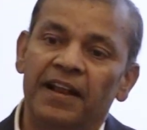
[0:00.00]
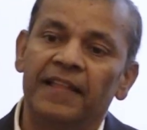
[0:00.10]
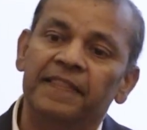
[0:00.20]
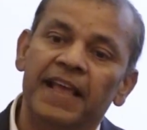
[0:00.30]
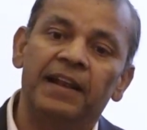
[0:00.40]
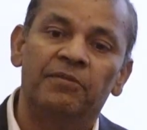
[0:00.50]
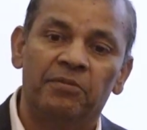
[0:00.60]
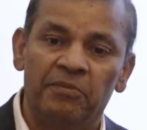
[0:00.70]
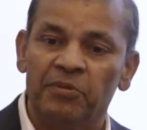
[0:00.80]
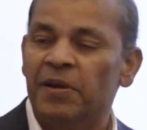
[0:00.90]
and then
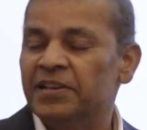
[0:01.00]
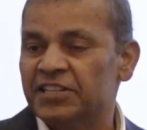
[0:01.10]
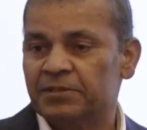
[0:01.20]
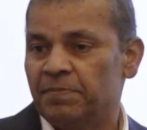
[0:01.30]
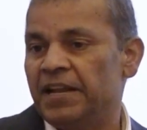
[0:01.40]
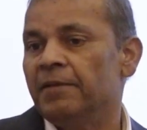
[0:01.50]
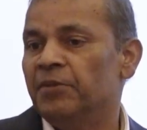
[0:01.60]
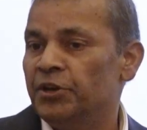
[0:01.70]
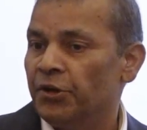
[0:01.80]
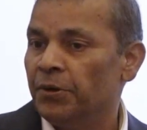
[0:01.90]
we'll just play
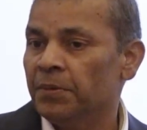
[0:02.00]
a video.